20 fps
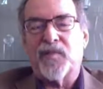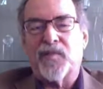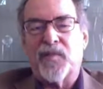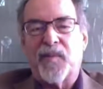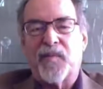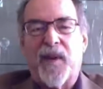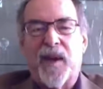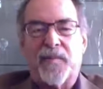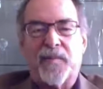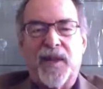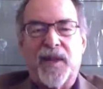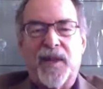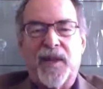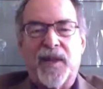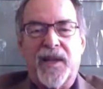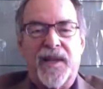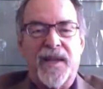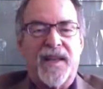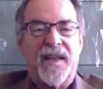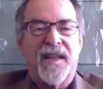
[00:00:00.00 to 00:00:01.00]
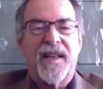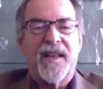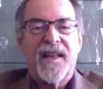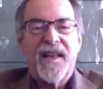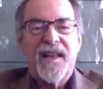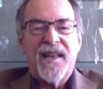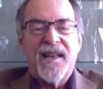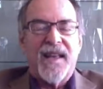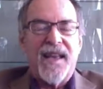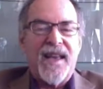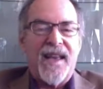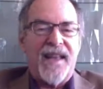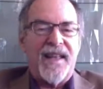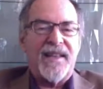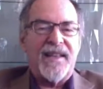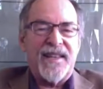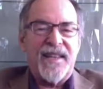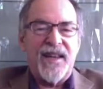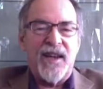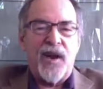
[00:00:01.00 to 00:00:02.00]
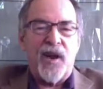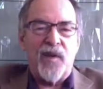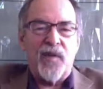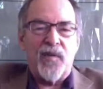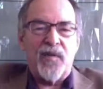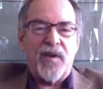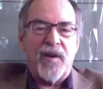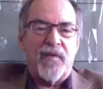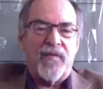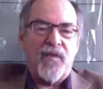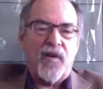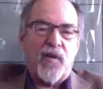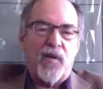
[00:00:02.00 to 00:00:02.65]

Republican. And, you know,